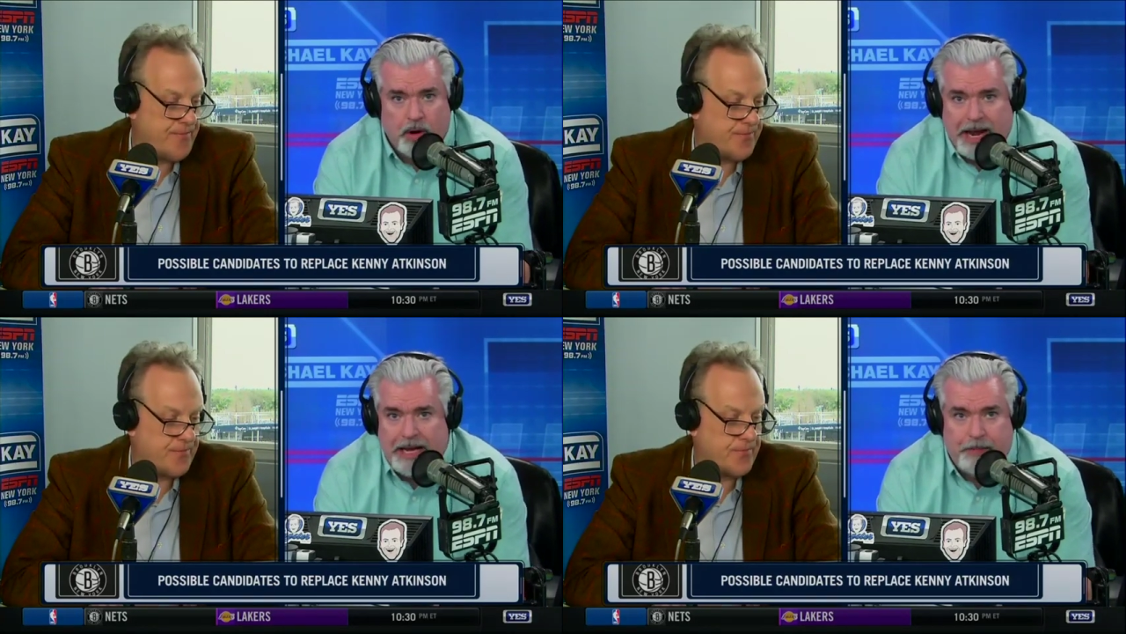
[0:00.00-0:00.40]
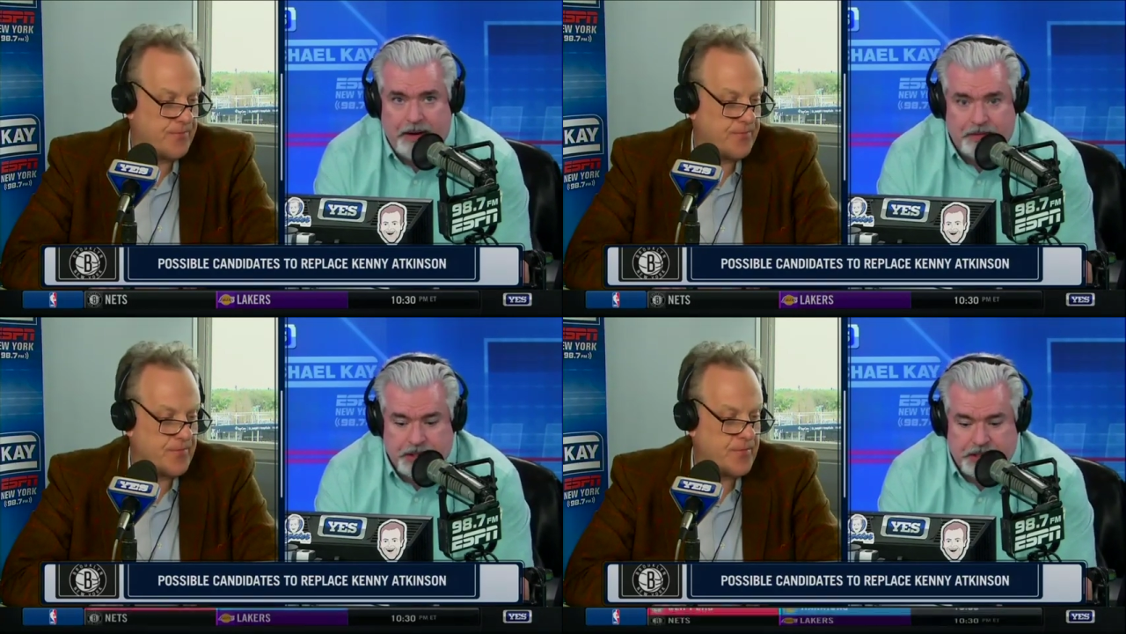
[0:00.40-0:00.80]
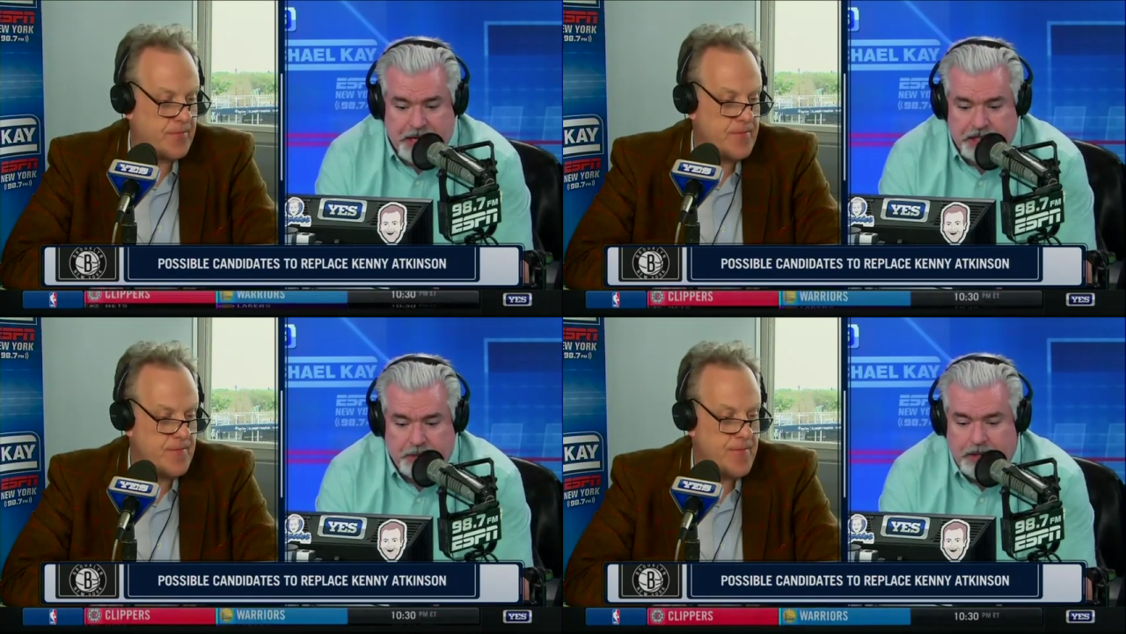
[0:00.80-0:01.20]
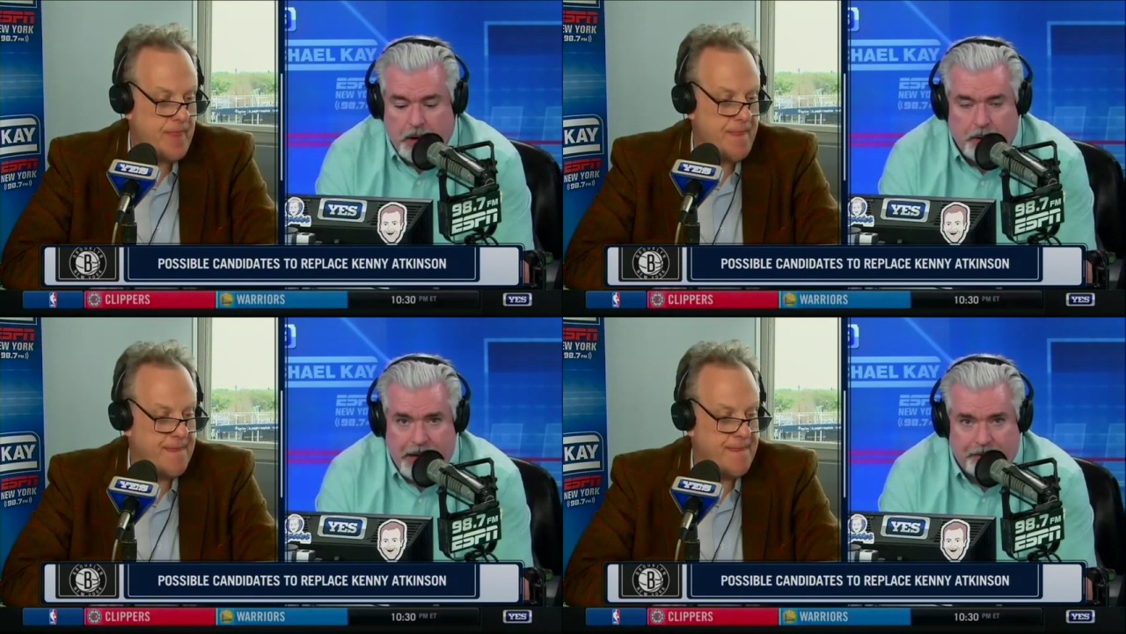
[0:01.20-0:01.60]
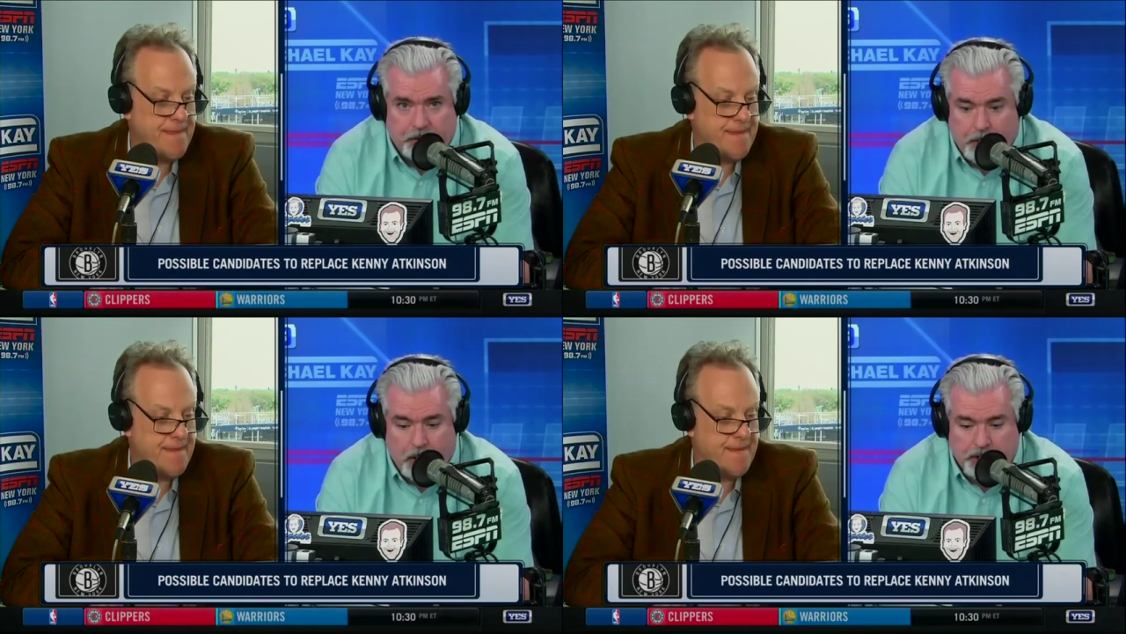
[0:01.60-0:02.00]
Speaker 1: where any bit of success, he'd be going
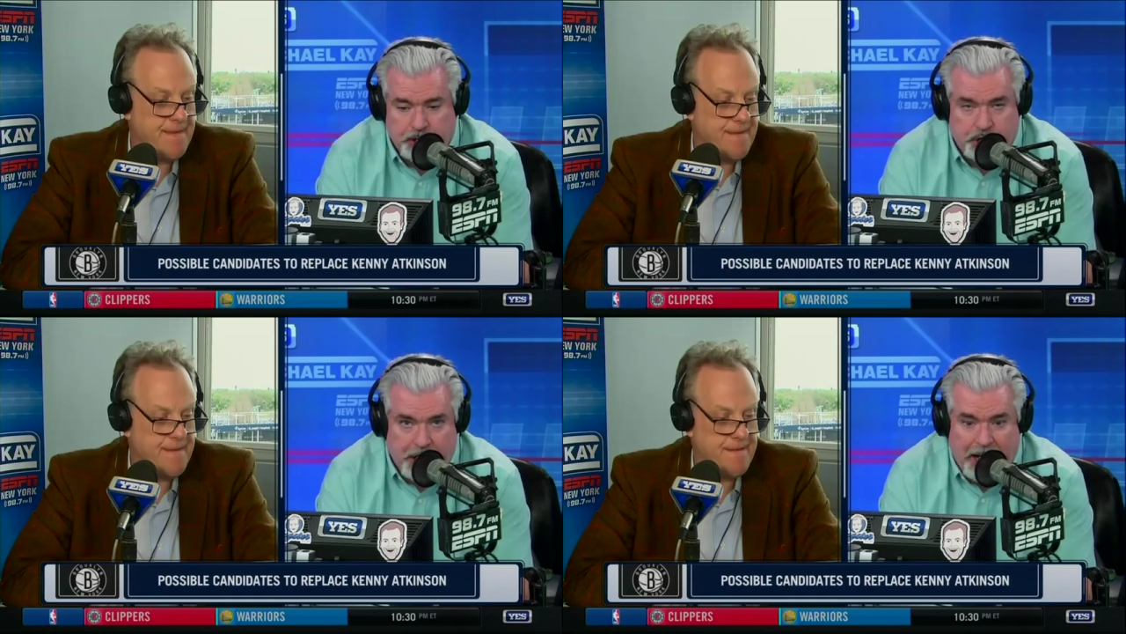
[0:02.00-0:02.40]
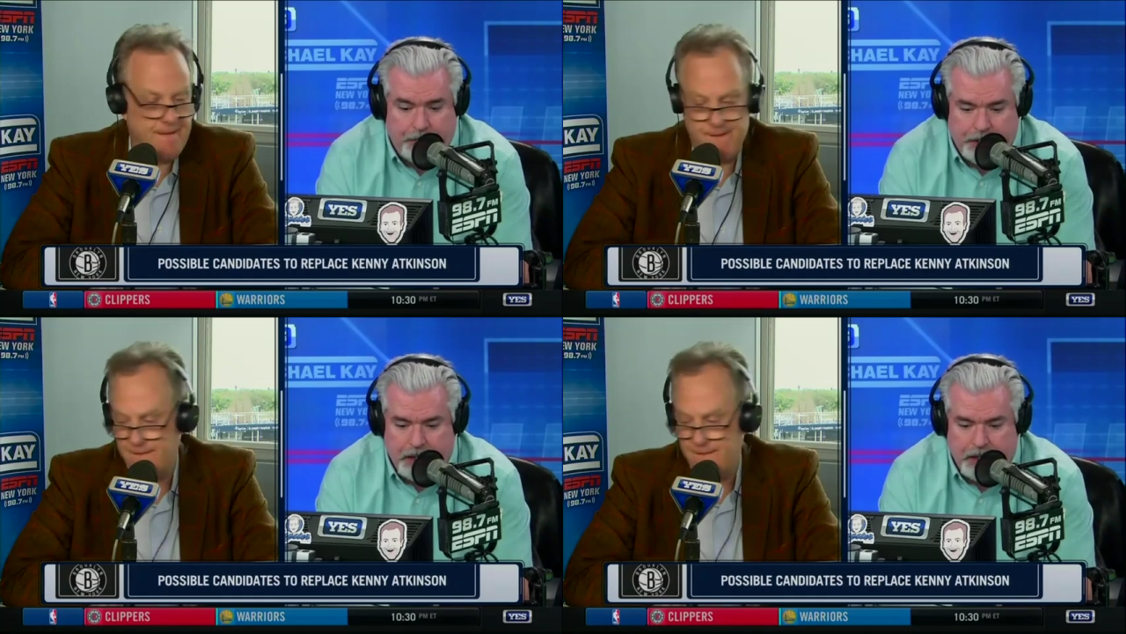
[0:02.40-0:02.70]
after Marks' job,